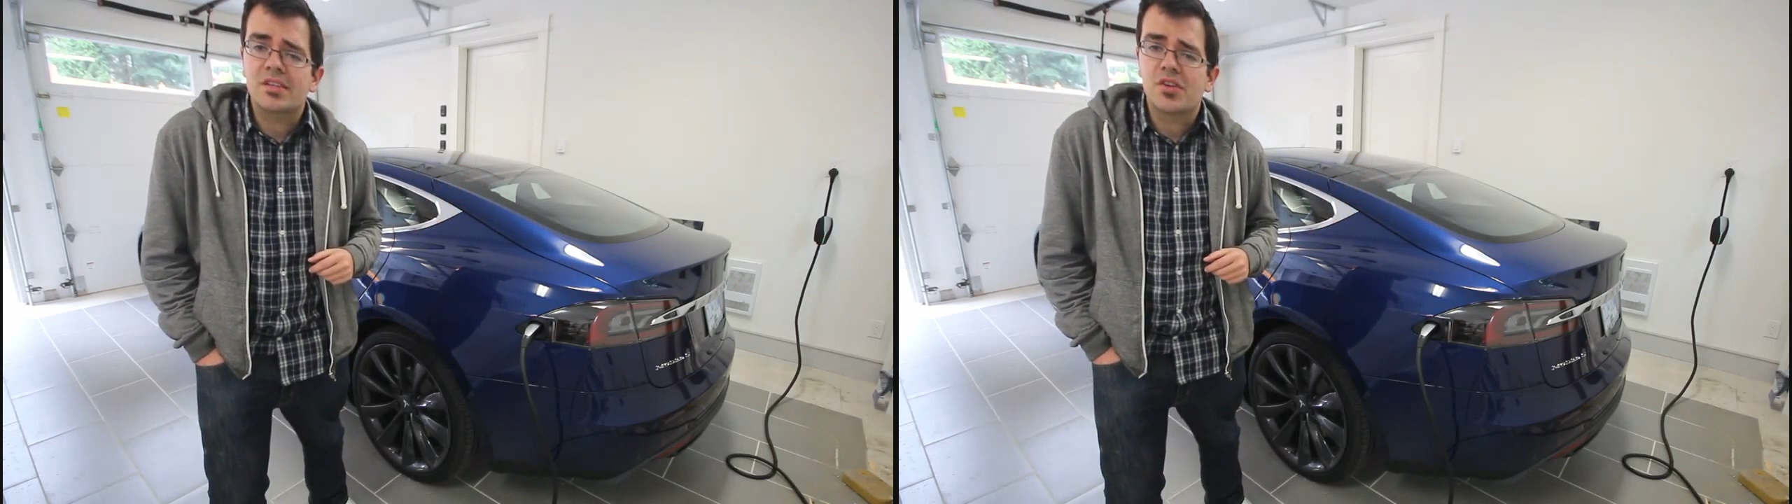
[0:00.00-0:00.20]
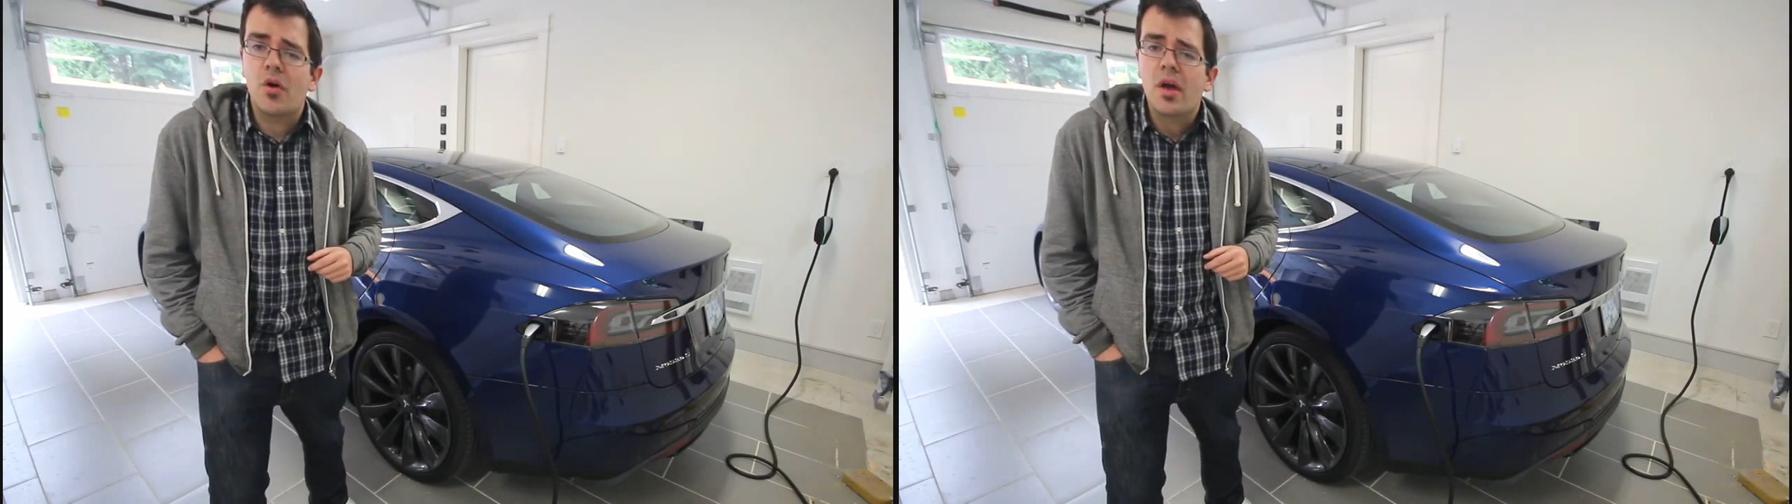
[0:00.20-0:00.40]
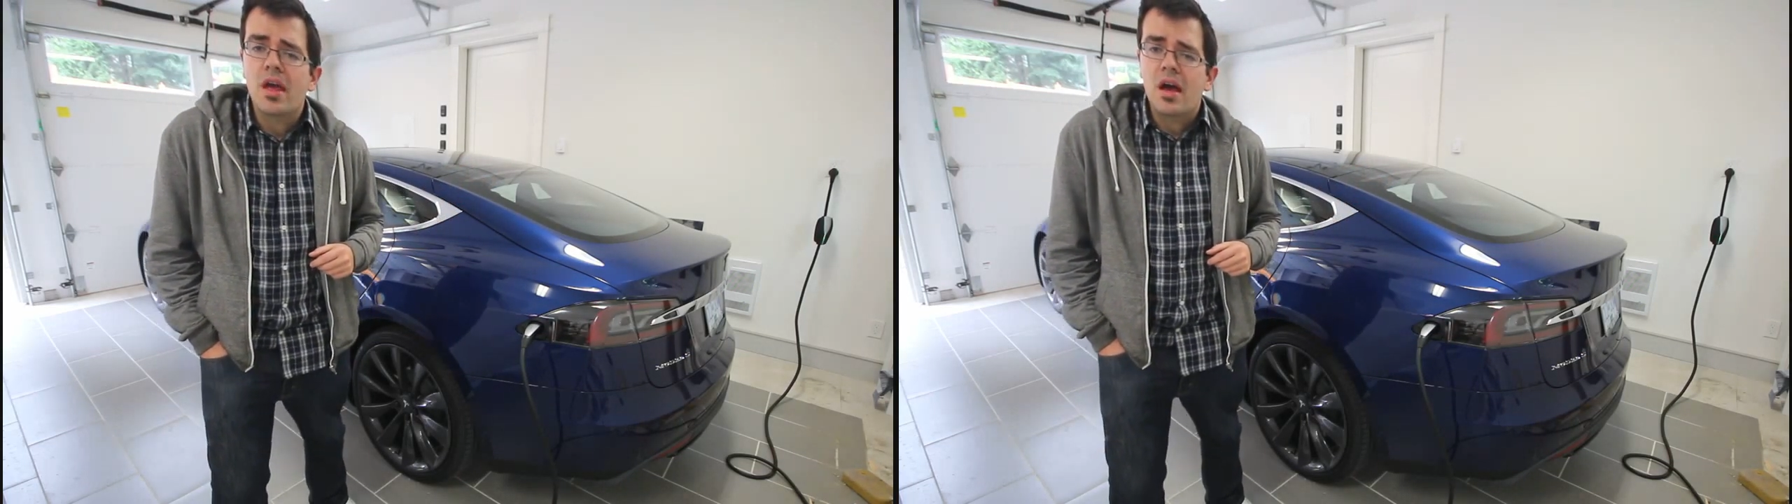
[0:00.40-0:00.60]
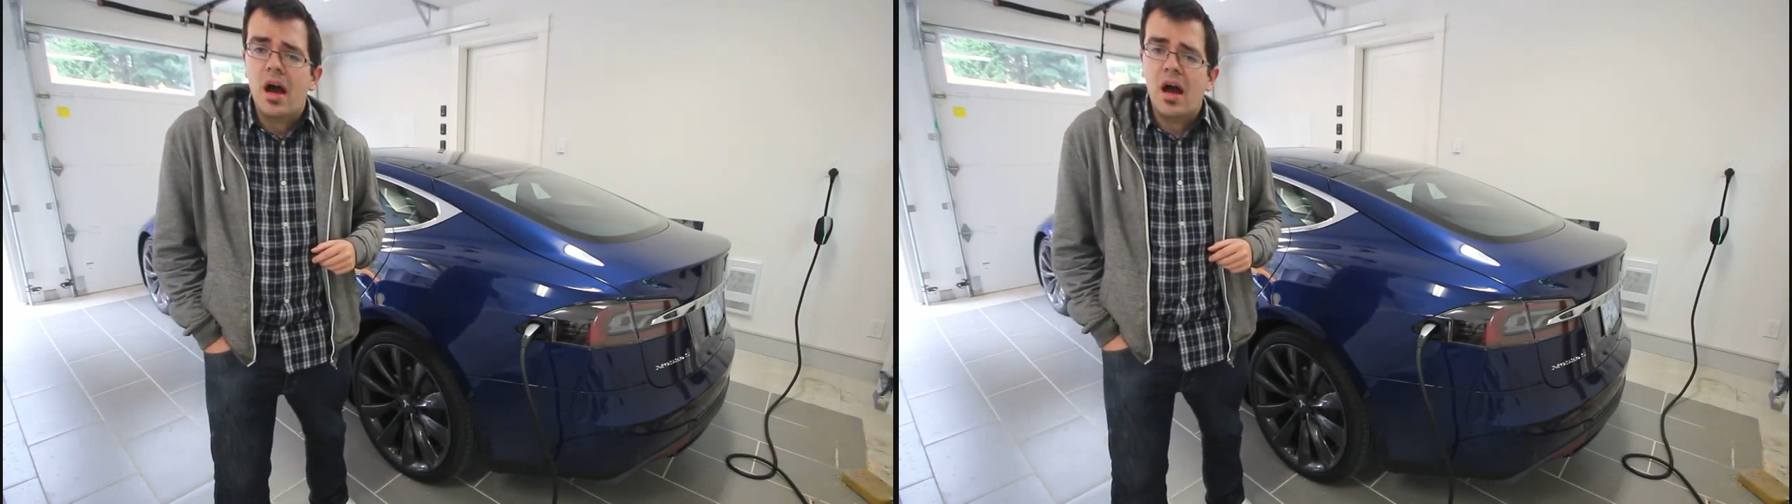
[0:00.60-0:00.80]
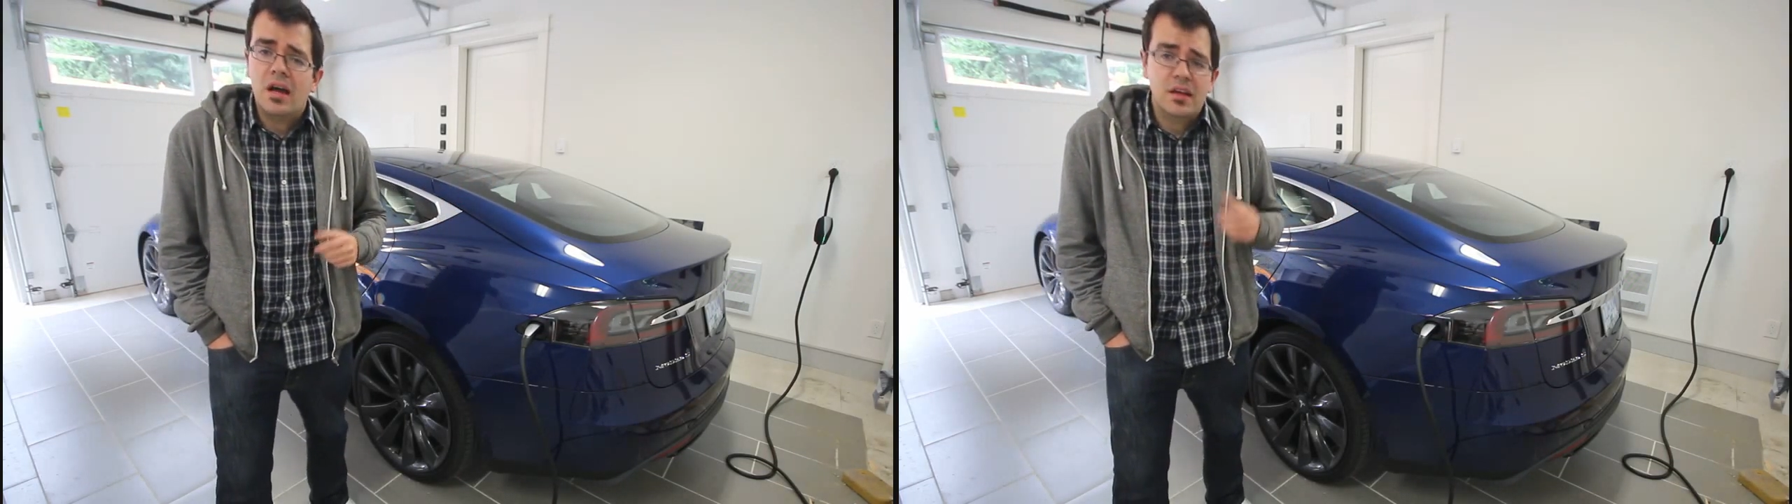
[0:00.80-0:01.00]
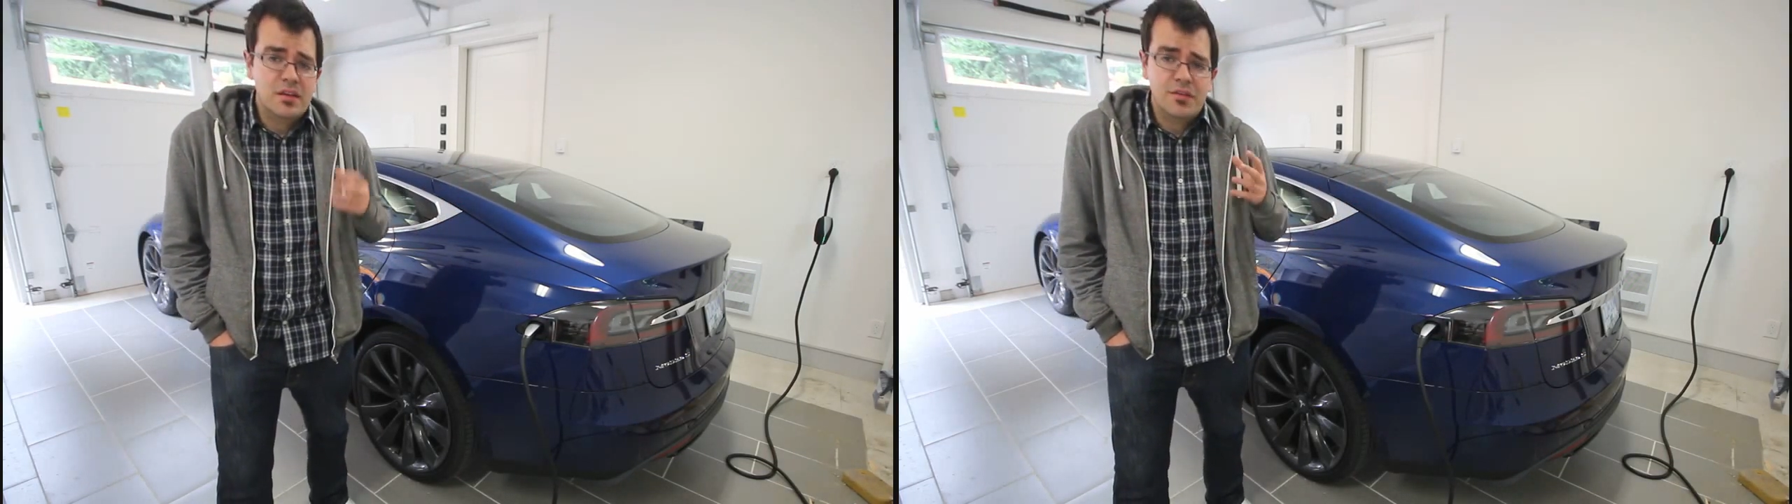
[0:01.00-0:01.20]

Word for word: Uh, so uh,